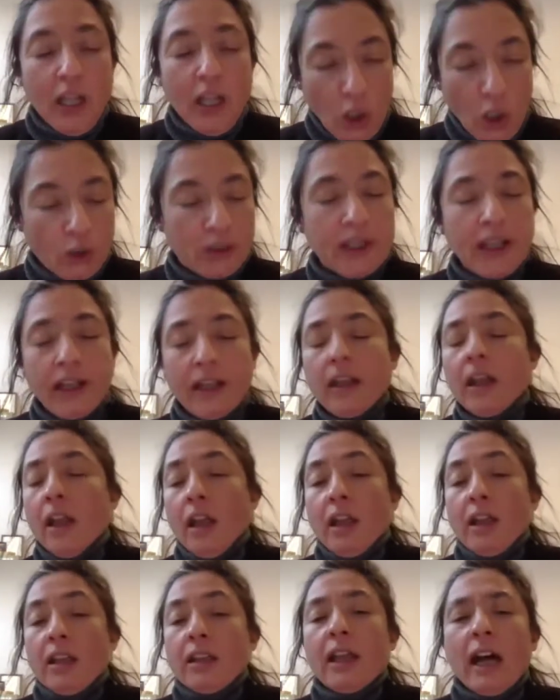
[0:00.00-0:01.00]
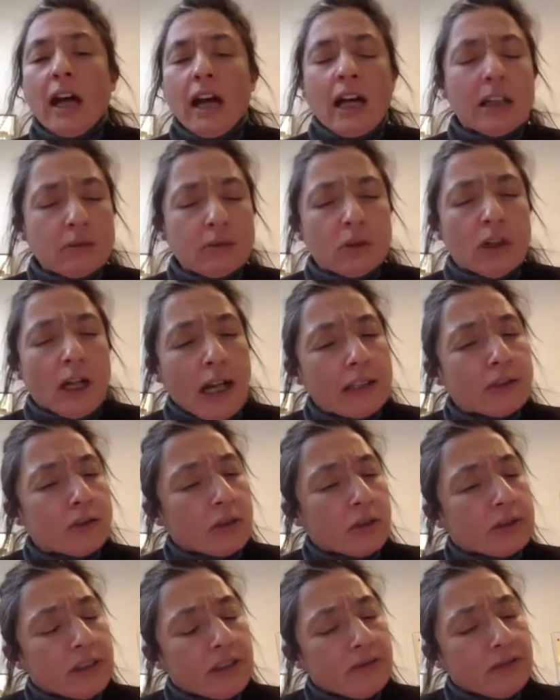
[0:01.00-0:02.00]
Okay. Yeah, I
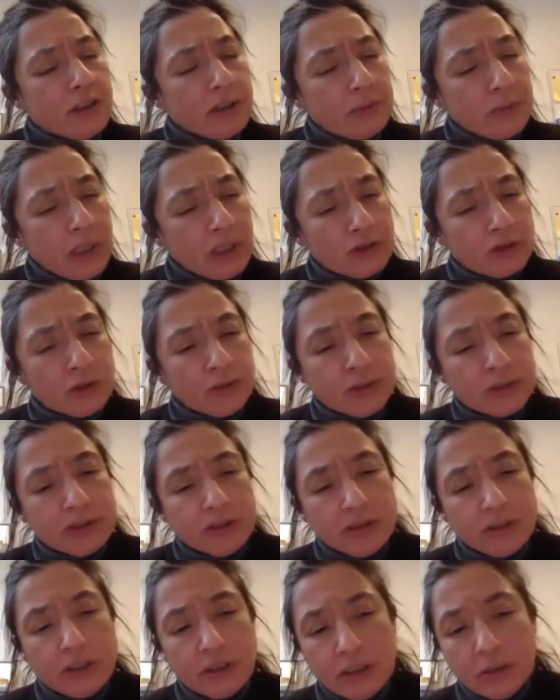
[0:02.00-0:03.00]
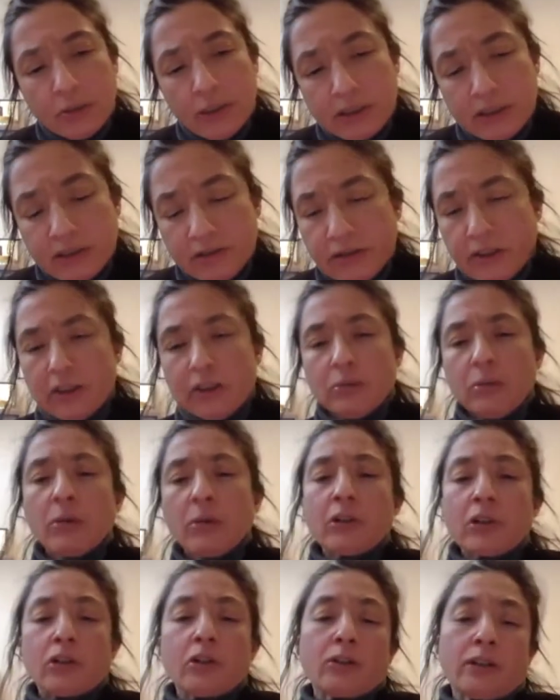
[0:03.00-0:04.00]
don't have the measurement here, but if I
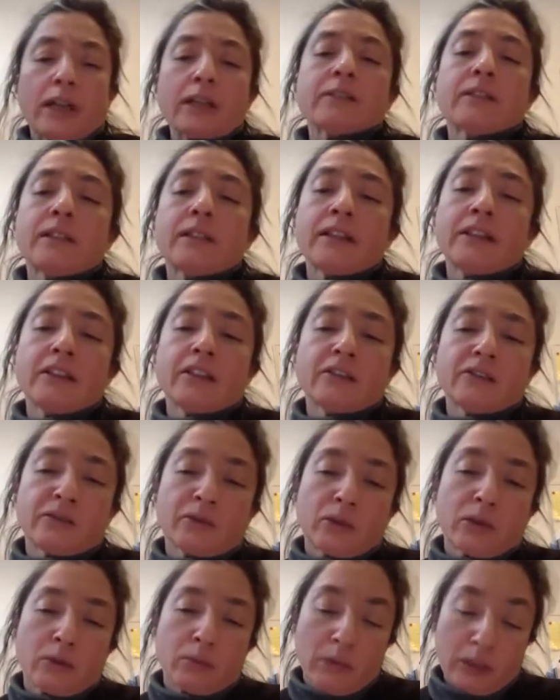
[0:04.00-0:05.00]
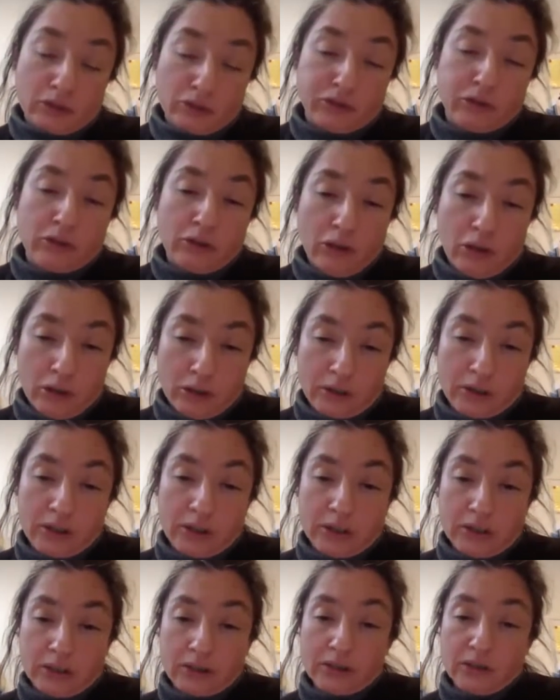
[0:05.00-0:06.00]
remember correctly, is much
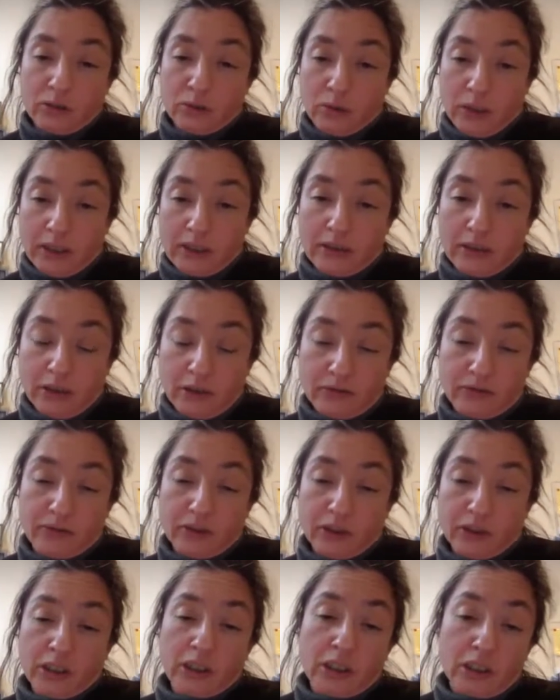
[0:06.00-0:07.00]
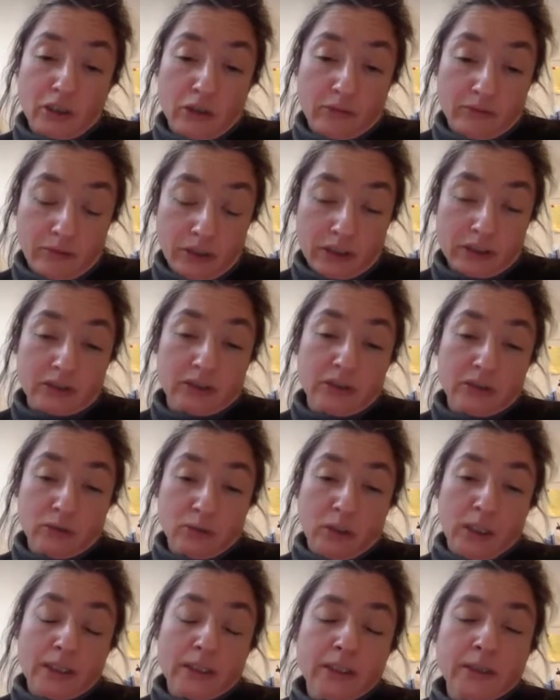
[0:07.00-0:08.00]
longer, the one of the converted
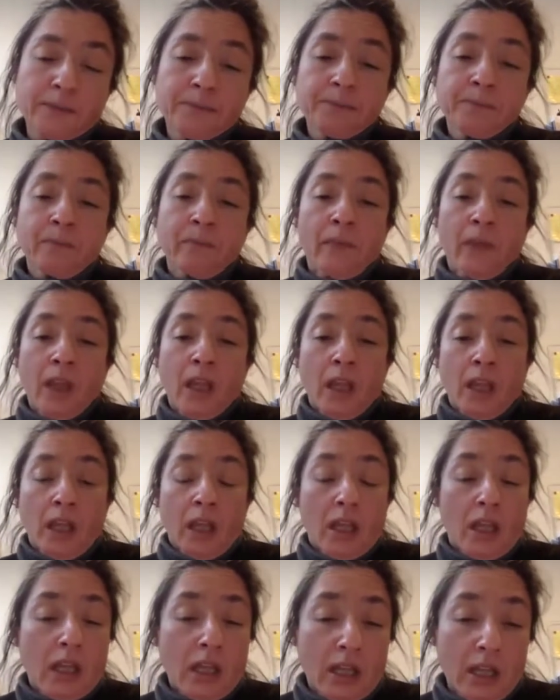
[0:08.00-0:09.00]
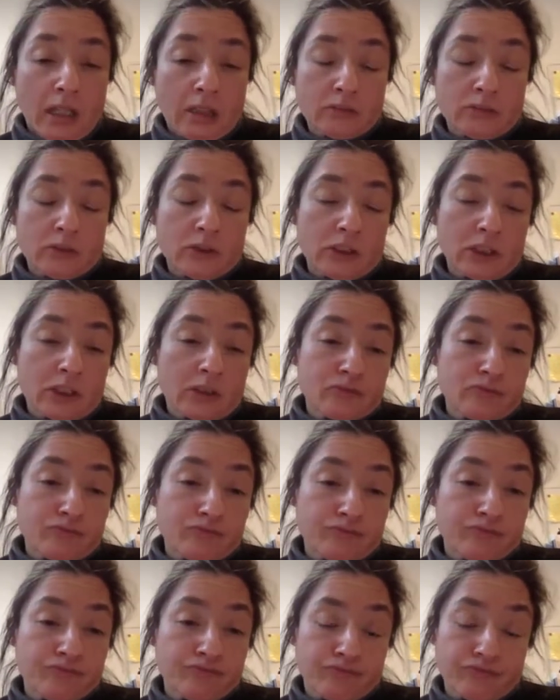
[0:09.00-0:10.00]
one. And
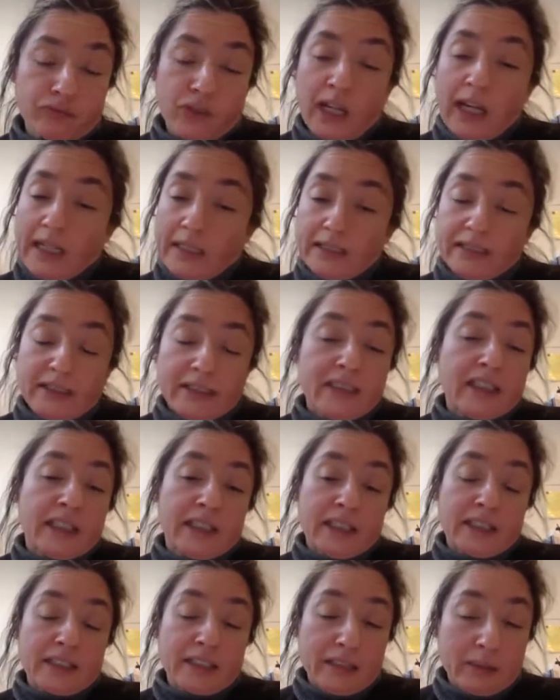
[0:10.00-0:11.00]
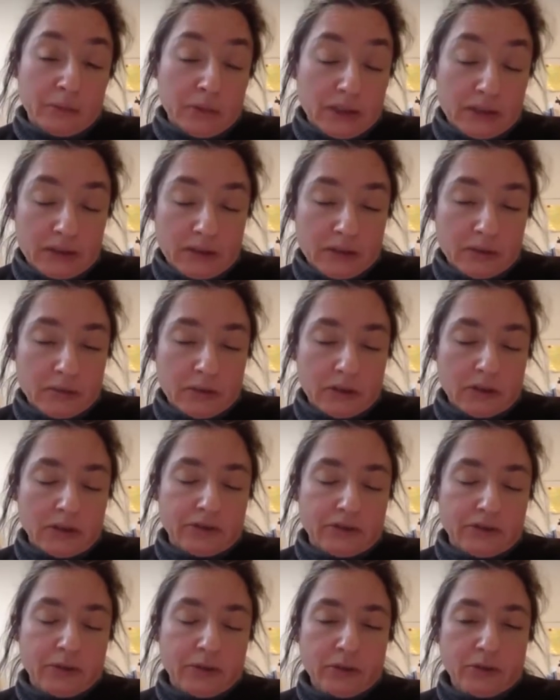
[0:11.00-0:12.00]
yeah, in agreement with
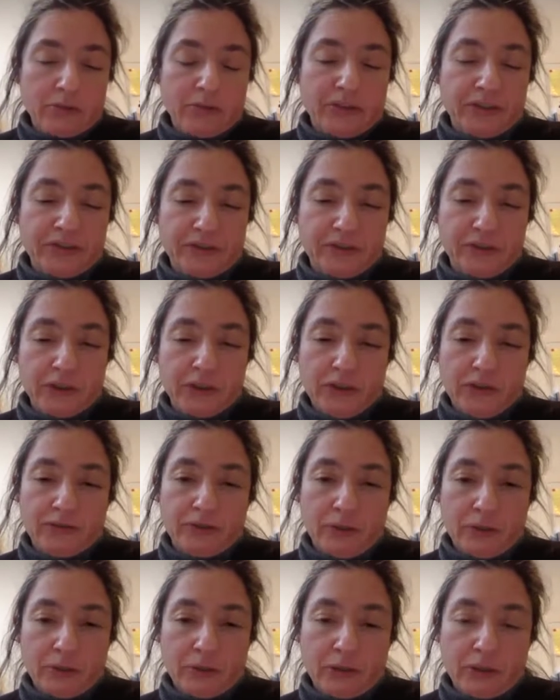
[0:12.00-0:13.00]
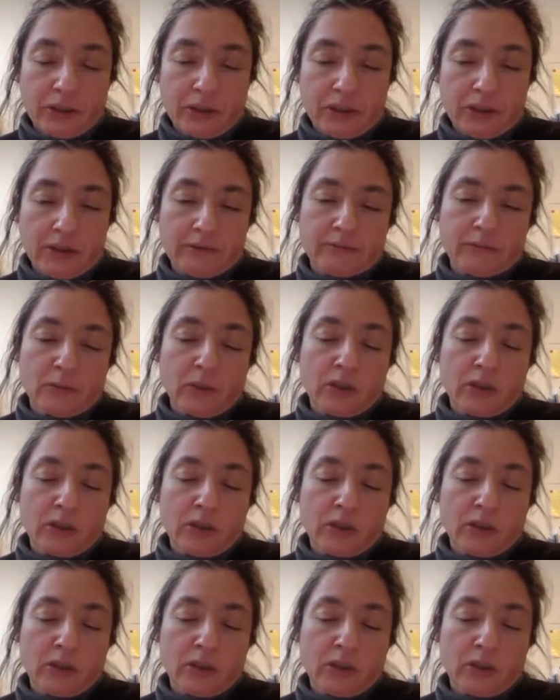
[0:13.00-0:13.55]
also what we see from the